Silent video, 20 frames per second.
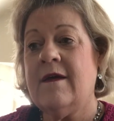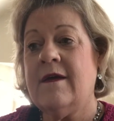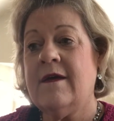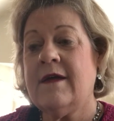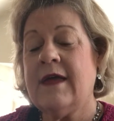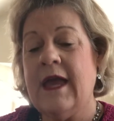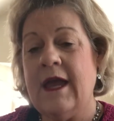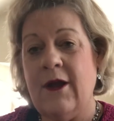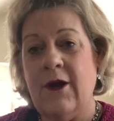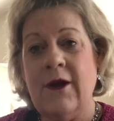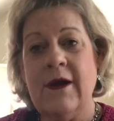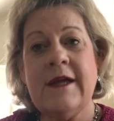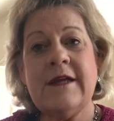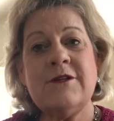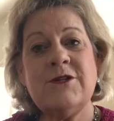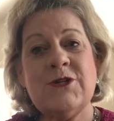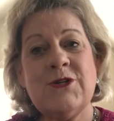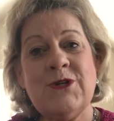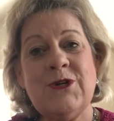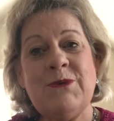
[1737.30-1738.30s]

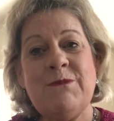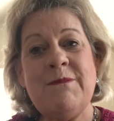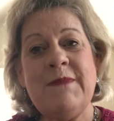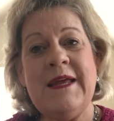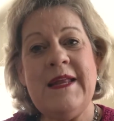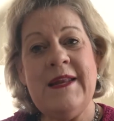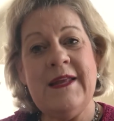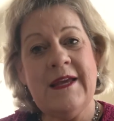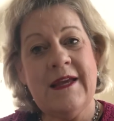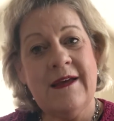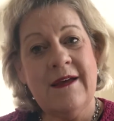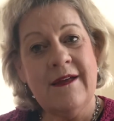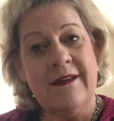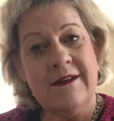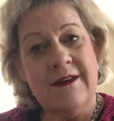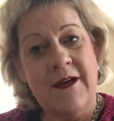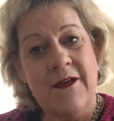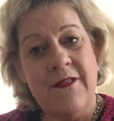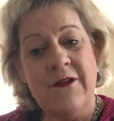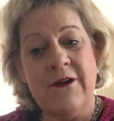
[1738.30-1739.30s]
character meeting
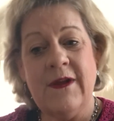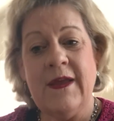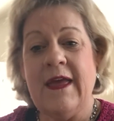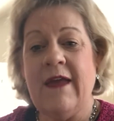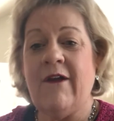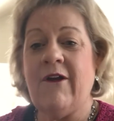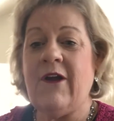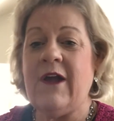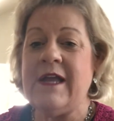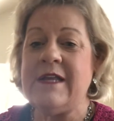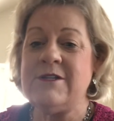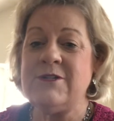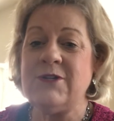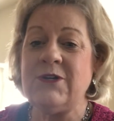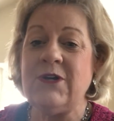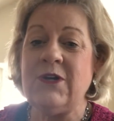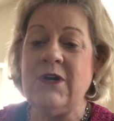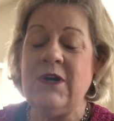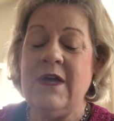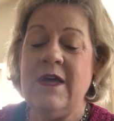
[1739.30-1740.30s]
another character,